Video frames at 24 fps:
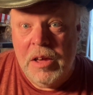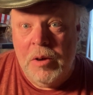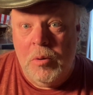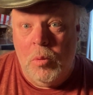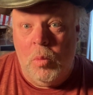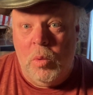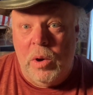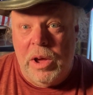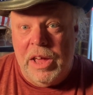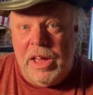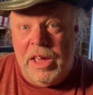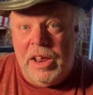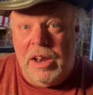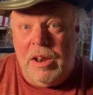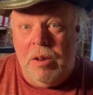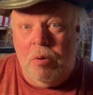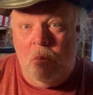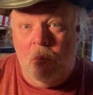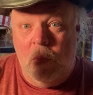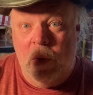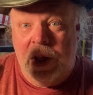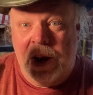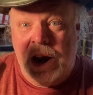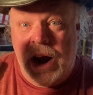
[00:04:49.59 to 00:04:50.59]

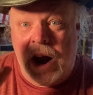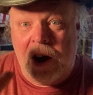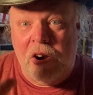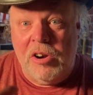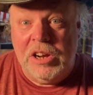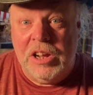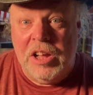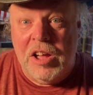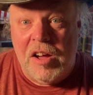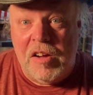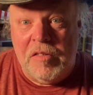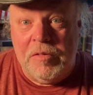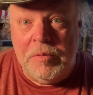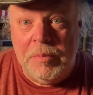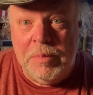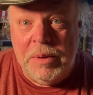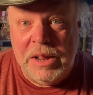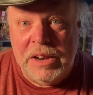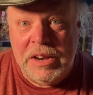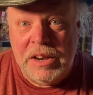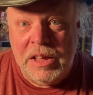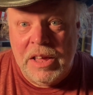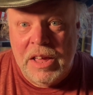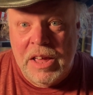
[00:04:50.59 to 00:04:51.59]
When our
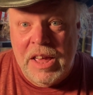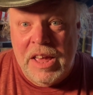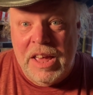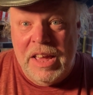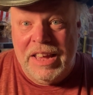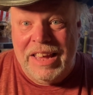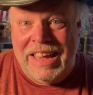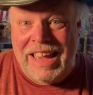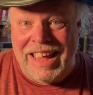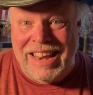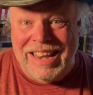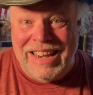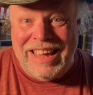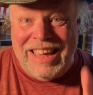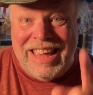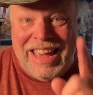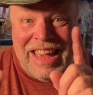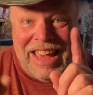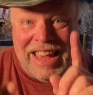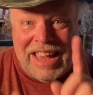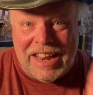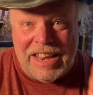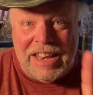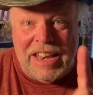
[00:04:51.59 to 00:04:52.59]
government can
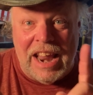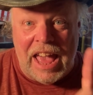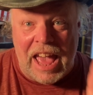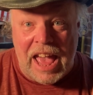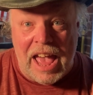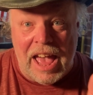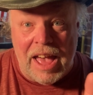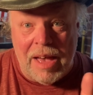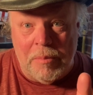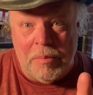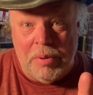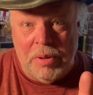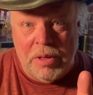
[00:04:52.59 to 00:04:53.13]
kidnap